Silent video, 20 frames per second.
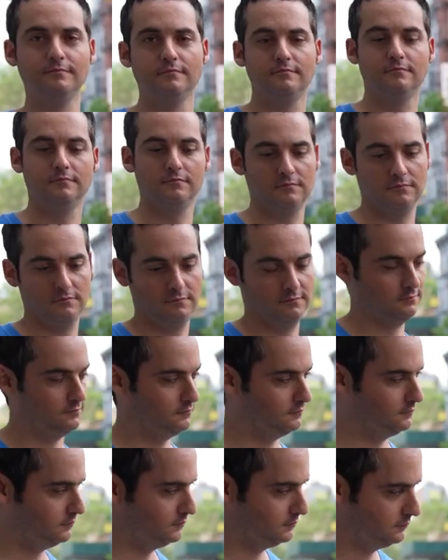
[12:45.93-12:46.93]

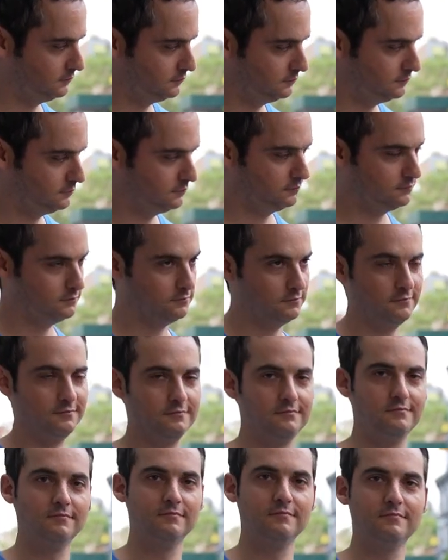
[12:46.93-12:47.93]

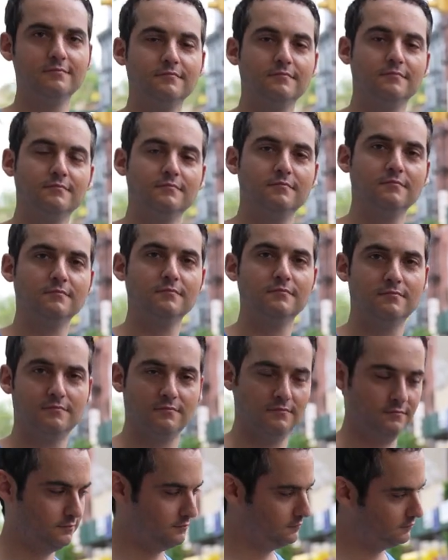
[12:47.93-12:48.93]

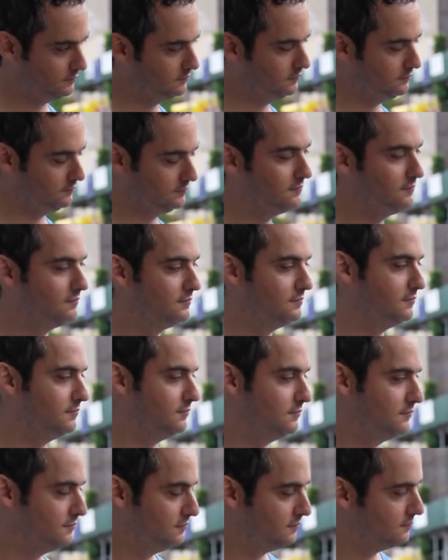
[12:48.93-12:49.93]

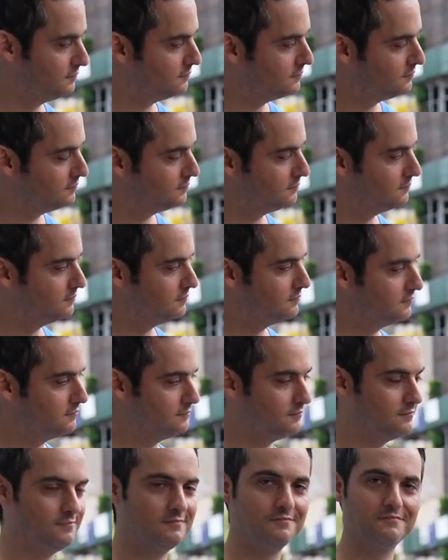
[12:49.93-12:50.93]

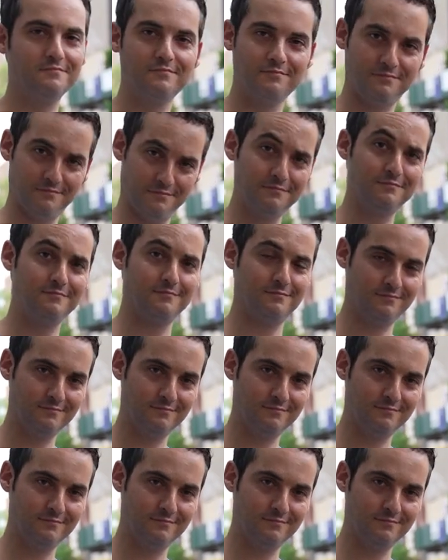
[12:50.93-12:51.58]
[no speech]